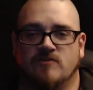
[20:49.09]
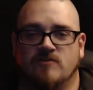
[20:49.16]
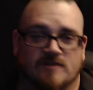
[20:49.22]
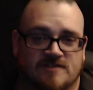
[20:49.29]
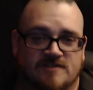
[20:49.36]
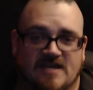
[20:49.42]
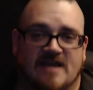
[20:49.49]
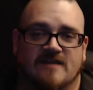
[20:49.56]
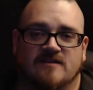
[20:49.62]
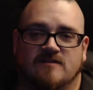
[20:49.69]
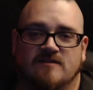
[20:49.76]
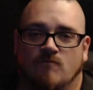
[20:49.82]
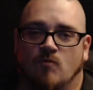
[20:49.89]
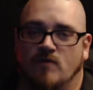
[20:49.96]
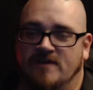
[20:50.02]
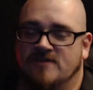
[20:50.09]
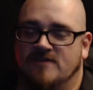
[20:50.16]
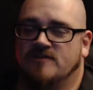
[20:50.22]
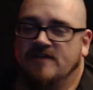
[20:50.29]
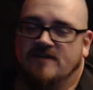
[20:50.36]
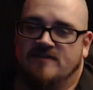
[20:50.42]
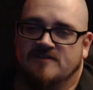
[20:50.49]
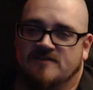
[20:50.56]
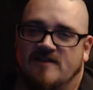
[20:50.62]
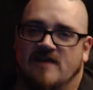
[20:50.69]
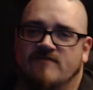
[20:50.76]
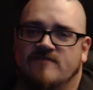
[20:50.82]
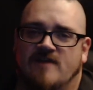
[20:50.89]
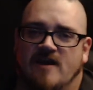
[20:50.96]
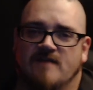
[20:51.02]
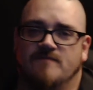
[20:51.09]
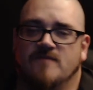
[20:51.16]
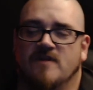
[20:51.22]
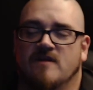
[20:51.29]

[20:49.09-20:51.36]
to ascend more easily in this lifetime.